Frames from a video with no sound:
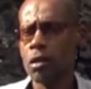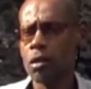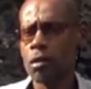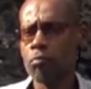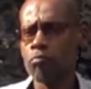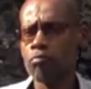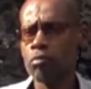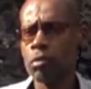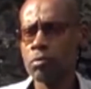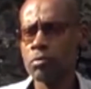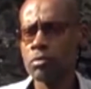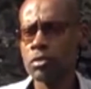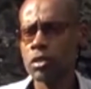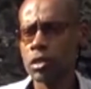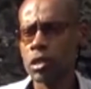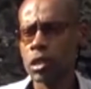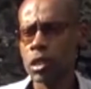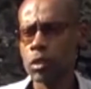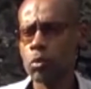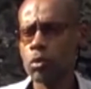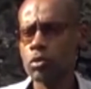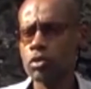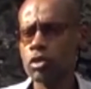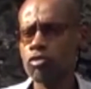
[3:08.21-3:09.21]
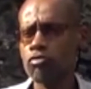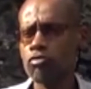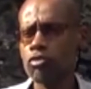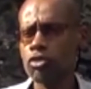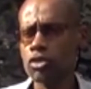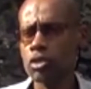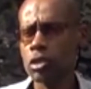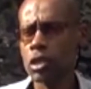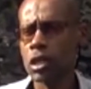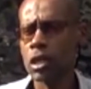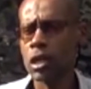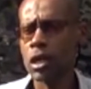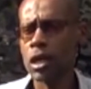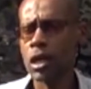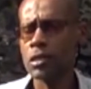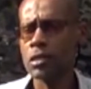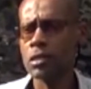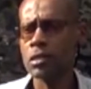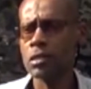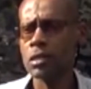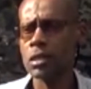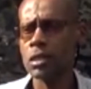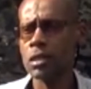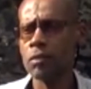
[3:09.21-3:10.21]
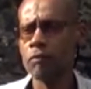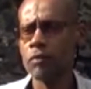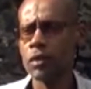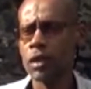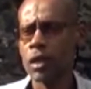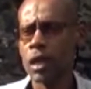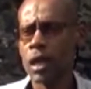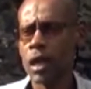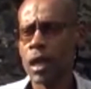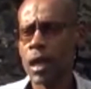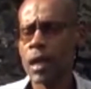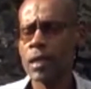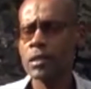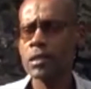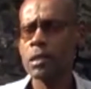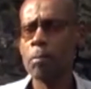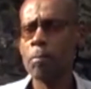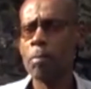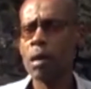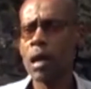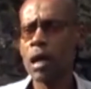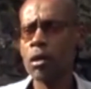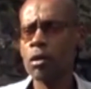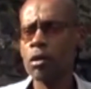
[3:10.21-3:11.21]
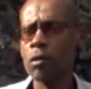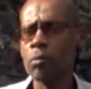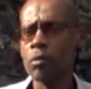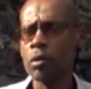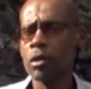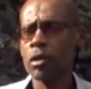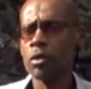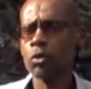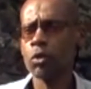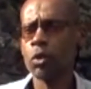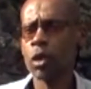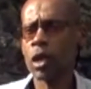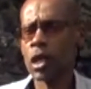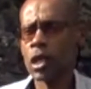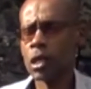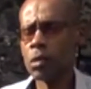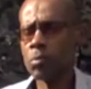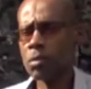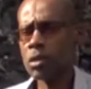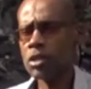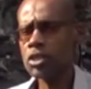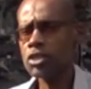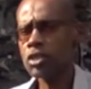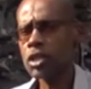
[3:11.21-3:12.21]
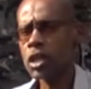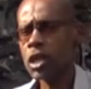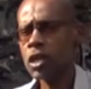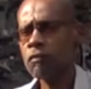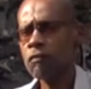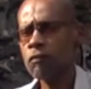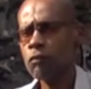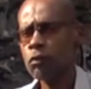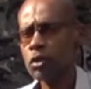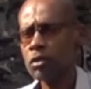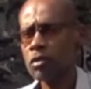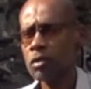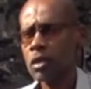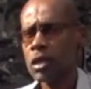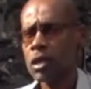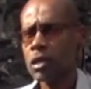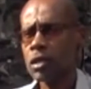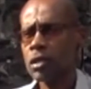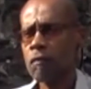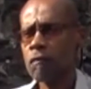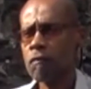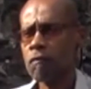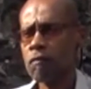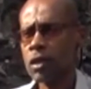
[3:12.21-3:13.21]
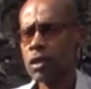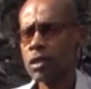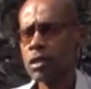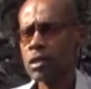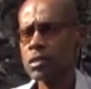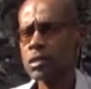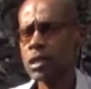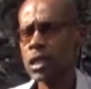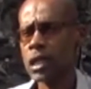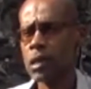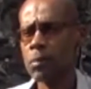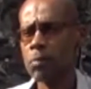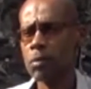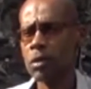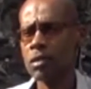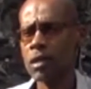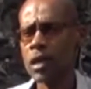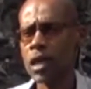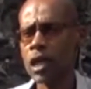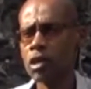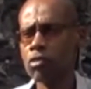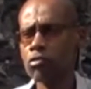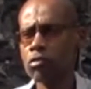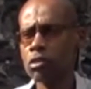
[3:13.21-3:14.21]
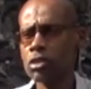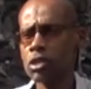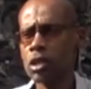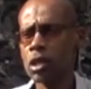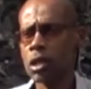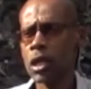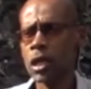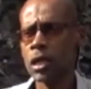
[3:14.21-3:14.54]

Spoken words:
Brimstone Hill was originally conceived as a backup to helping Charles Fort defend the Sandy Point anchorage.